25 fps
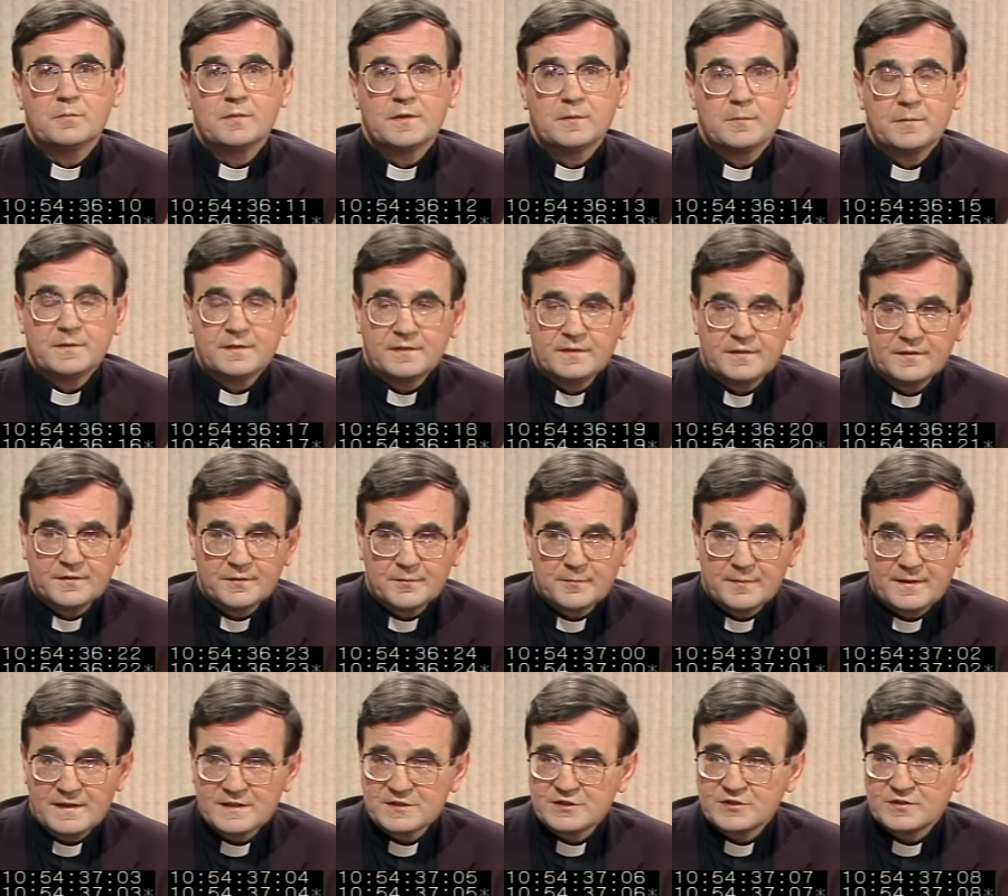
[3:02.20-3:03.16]
be a bit
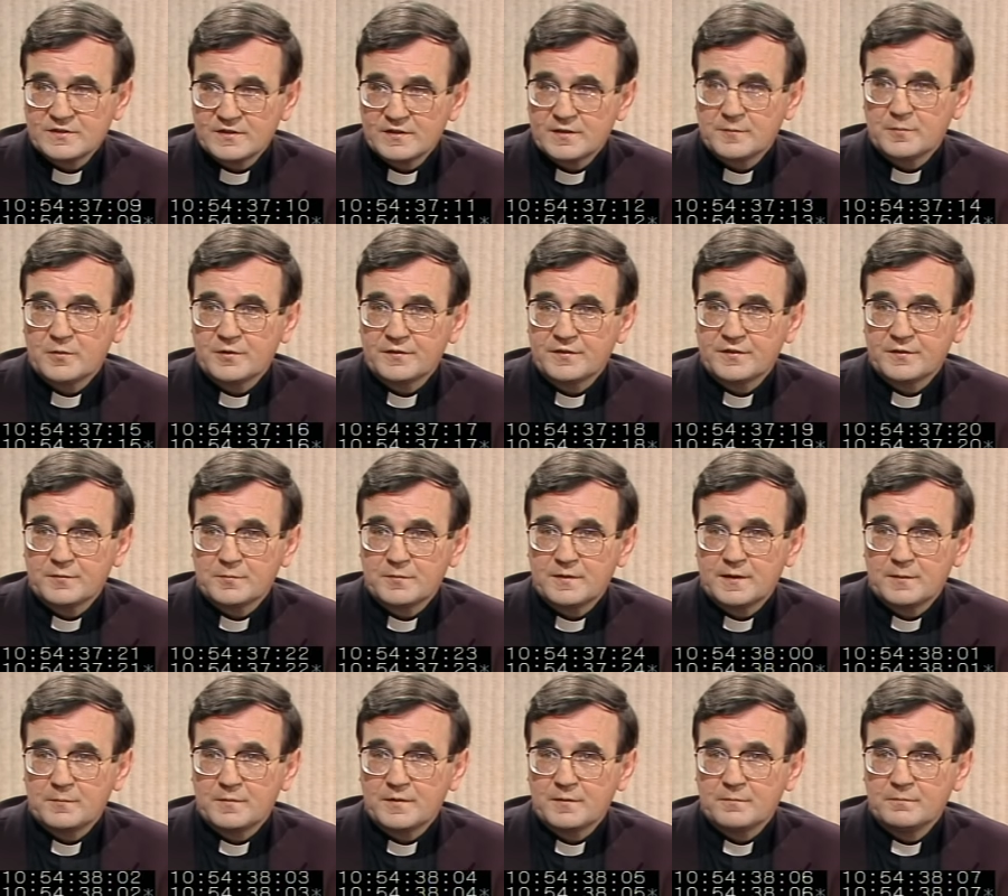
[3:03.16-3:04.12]
dispassionate about this
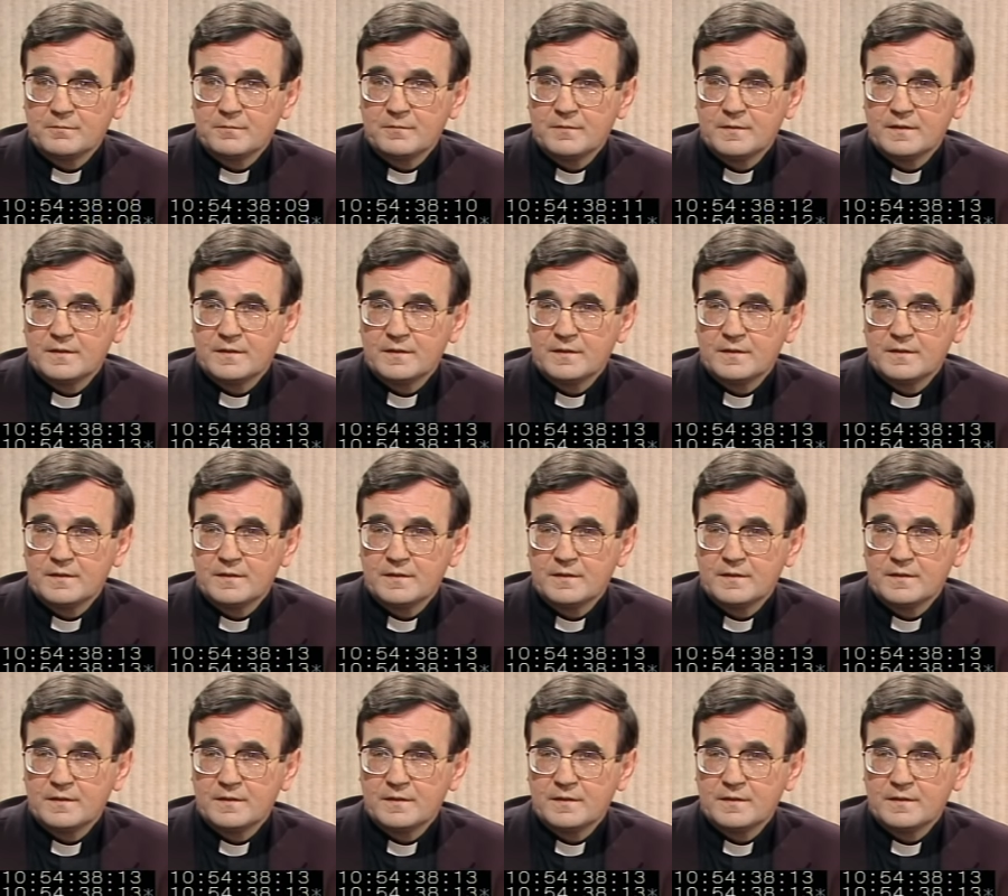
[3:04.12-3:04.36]
problem.